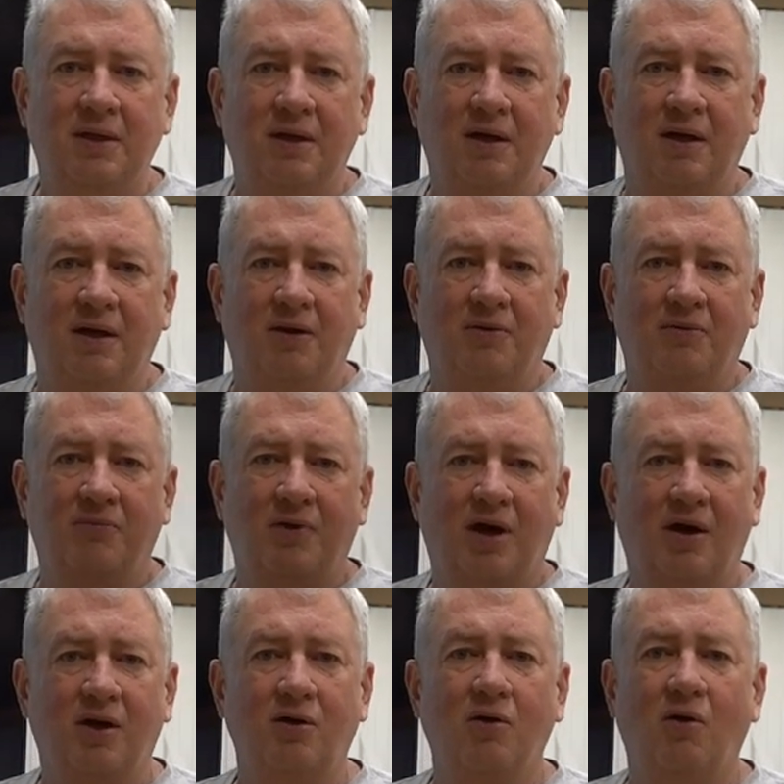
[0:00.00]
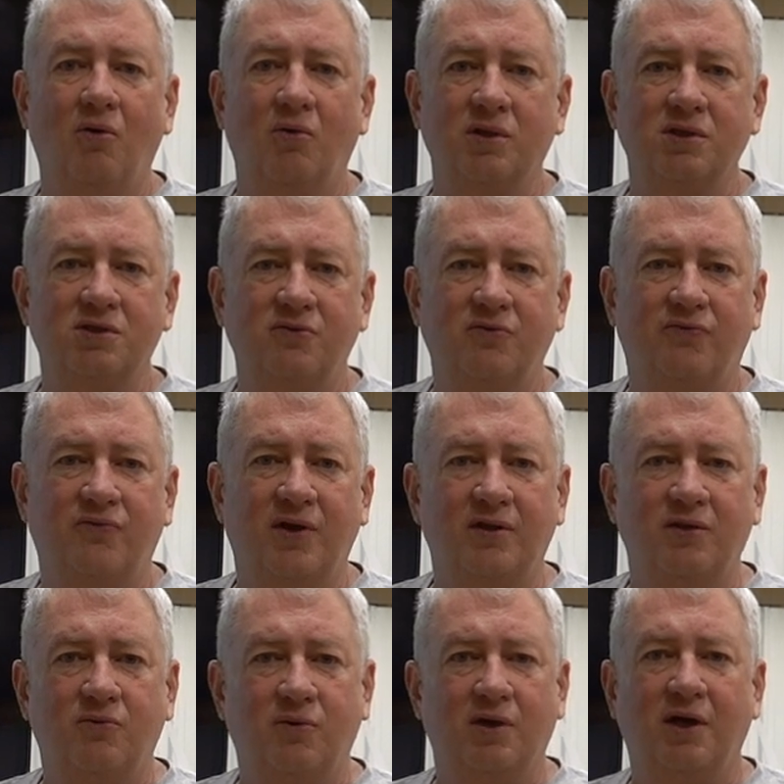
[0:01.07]
Our goal is to
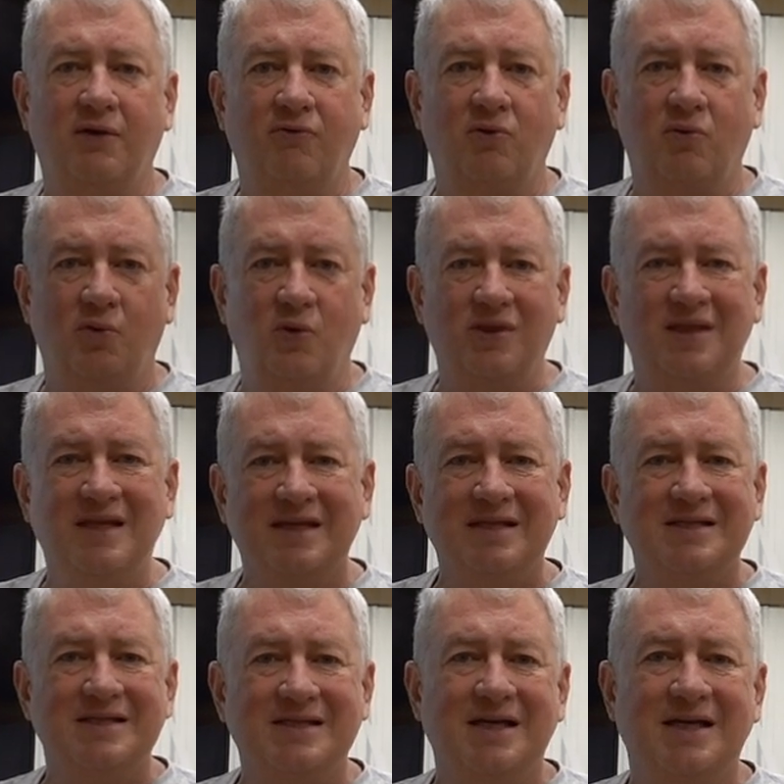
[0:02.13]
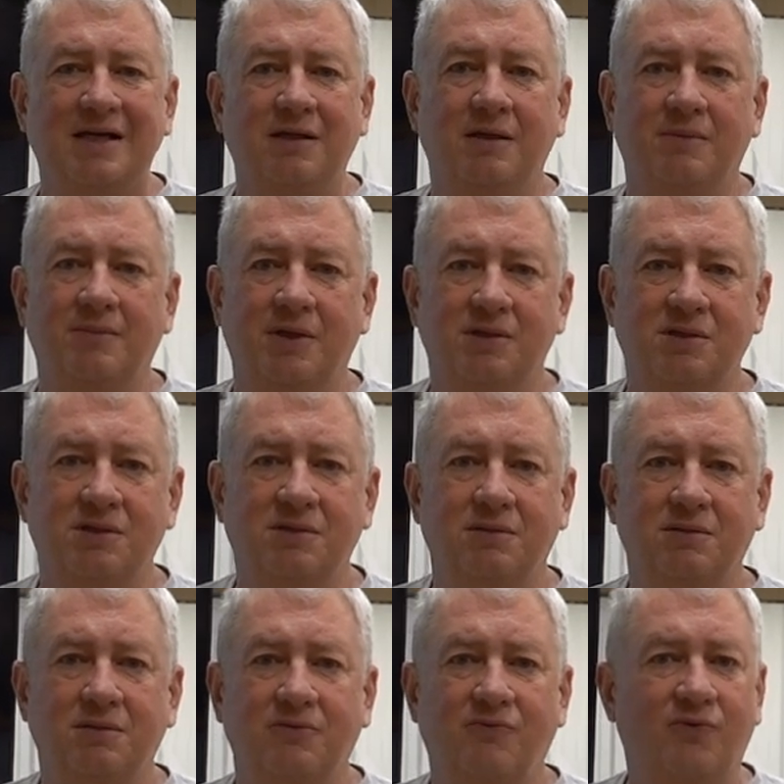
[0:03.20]
affect the recovery within design limits.
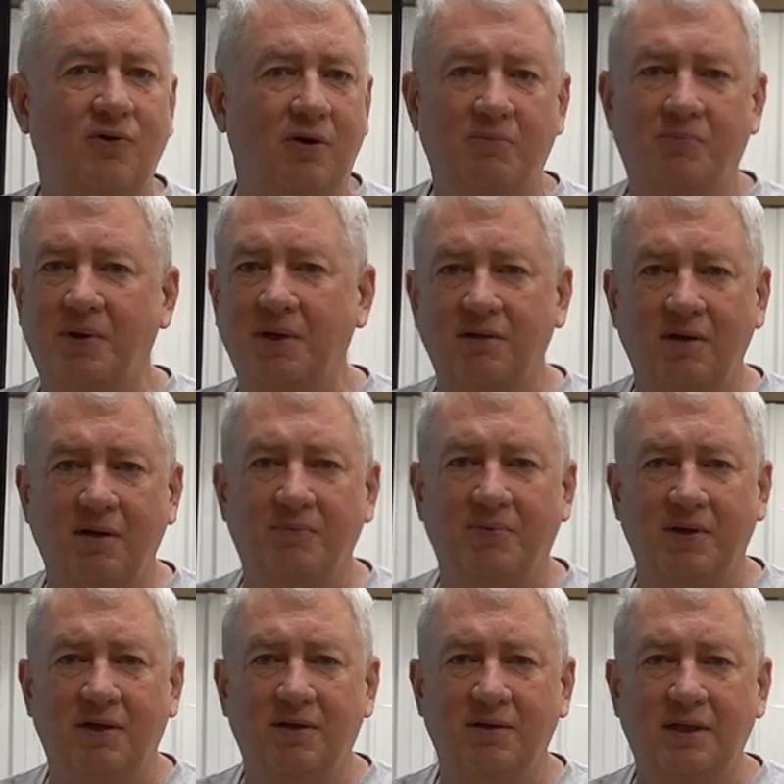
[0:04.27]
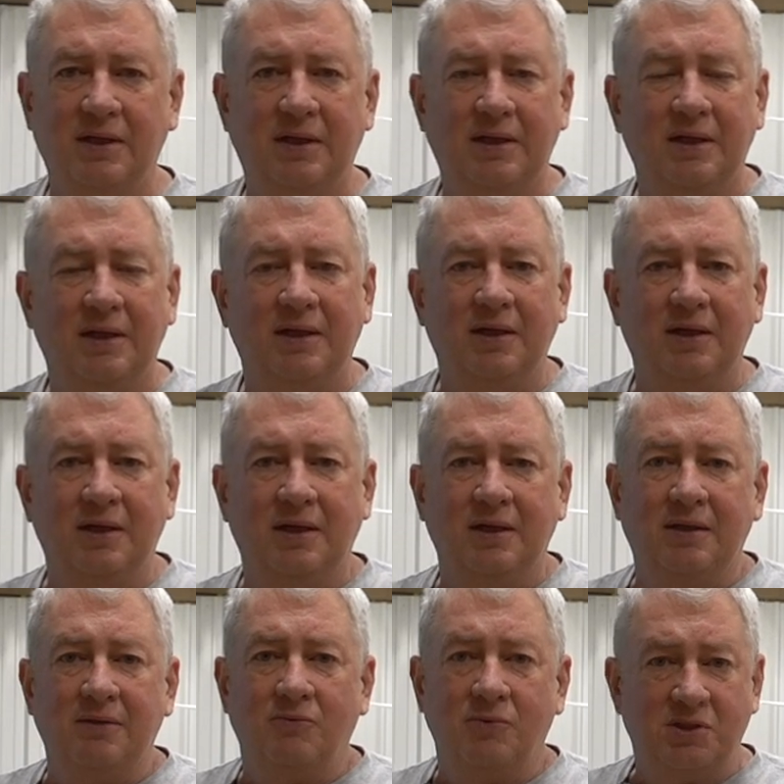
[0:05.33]
If we don't break the airplane,
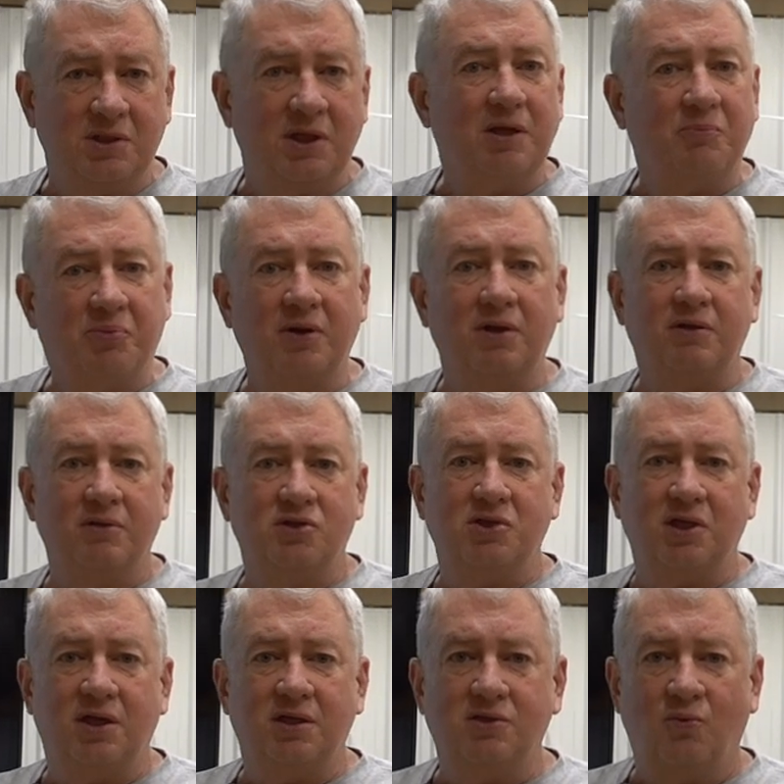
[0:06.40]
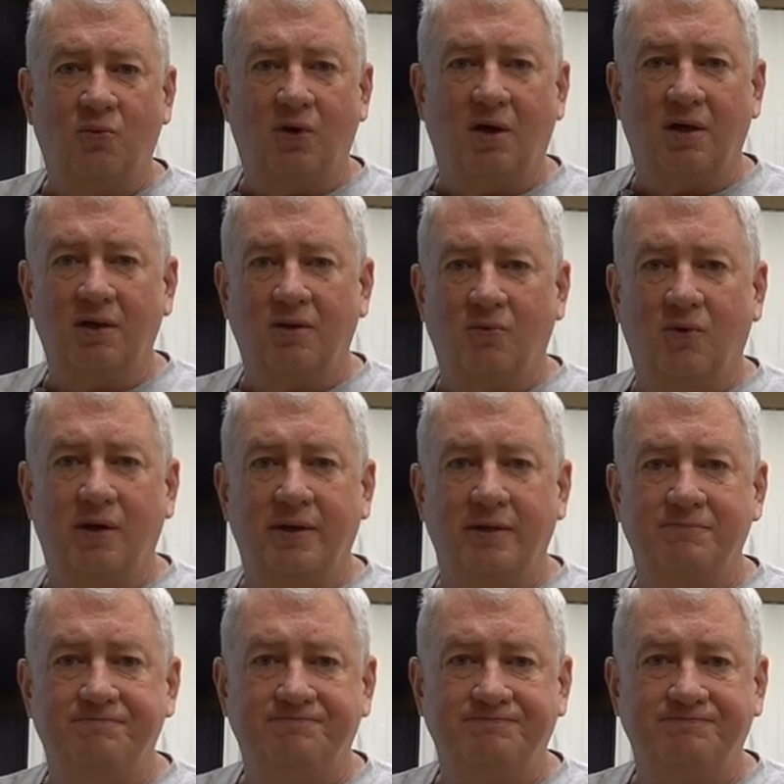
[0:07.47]
we stand a pretty good chance of walking away,